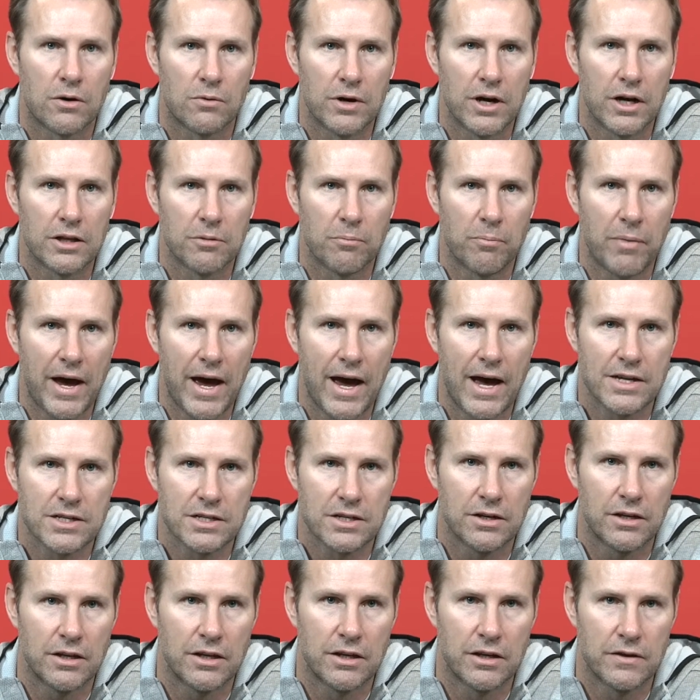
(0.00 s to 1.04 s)
around the
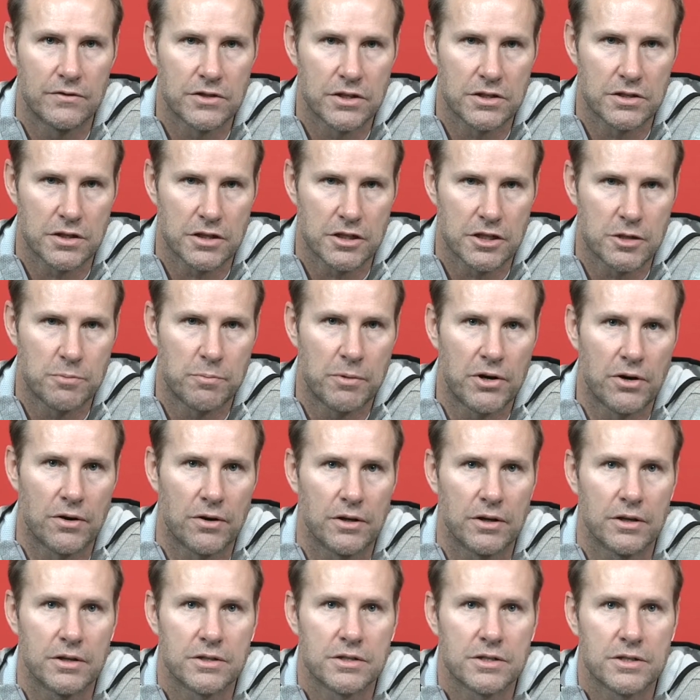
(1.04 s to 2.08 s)
basket. He gives us
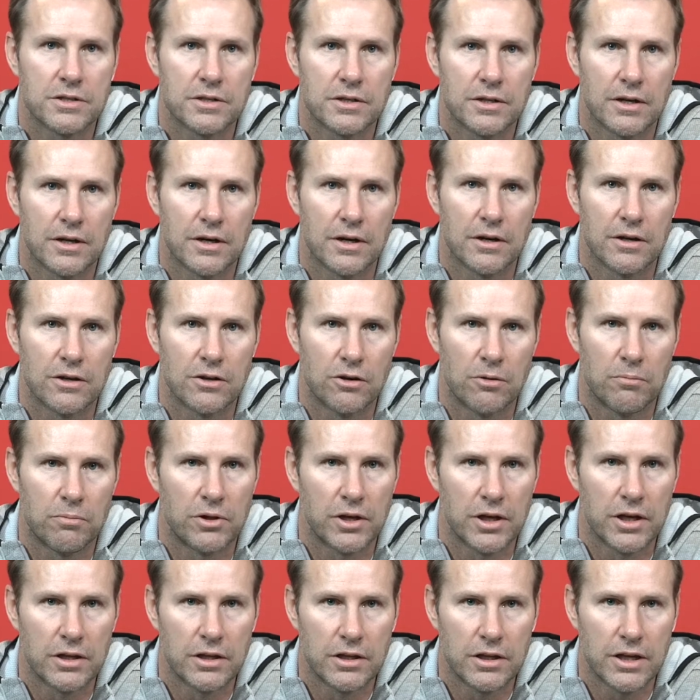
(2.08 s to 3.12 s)
experience, you know,
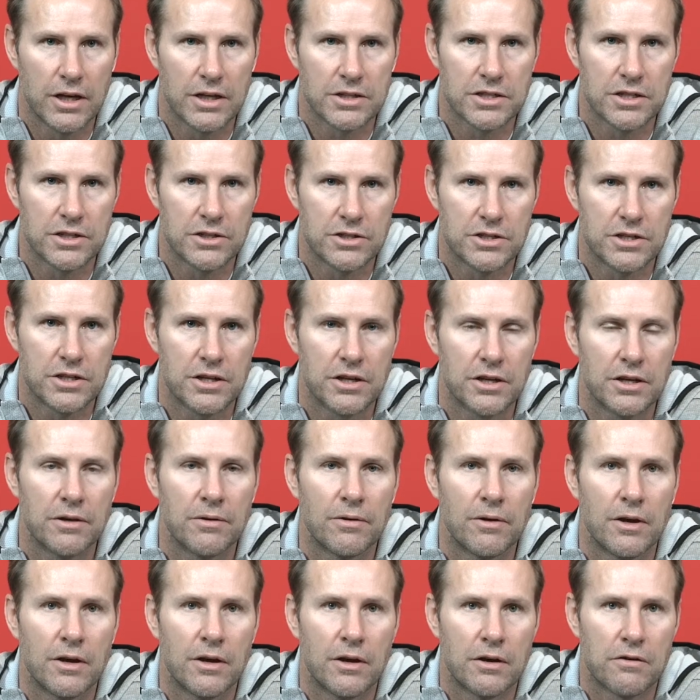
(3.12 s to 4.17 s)
playing in the SEC
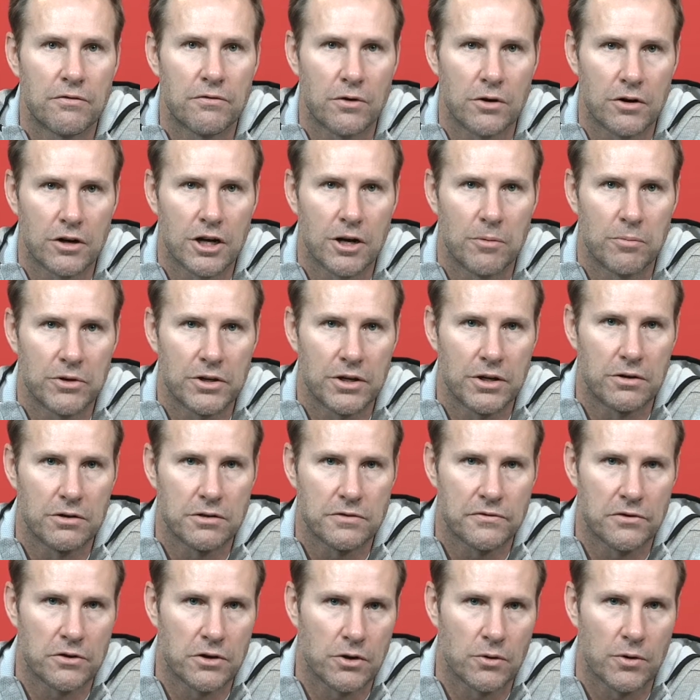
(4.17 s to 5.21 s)
for a couple
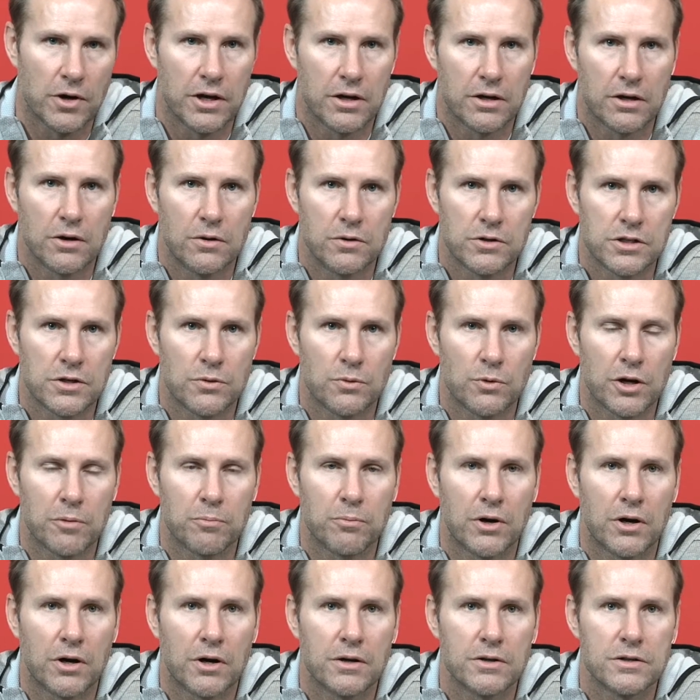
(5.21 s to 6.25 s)
years for a great coach in
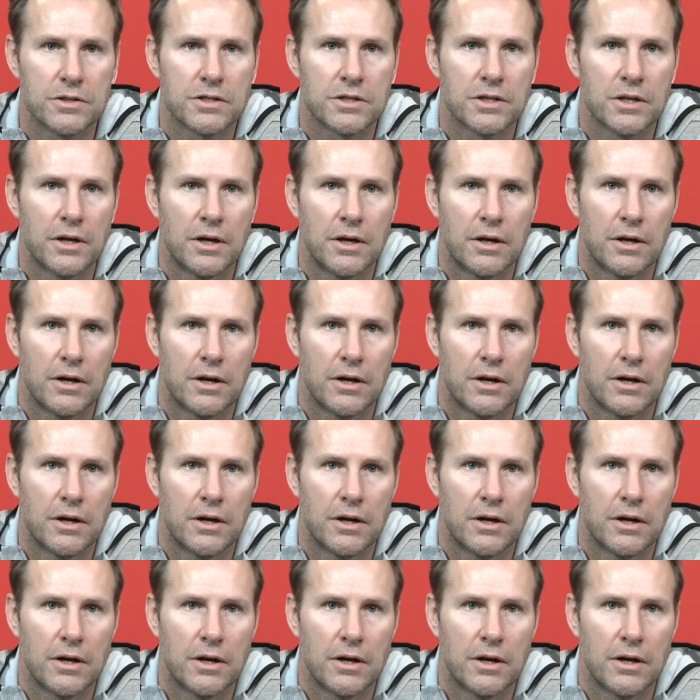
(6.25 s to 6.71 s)
Rick Barnes.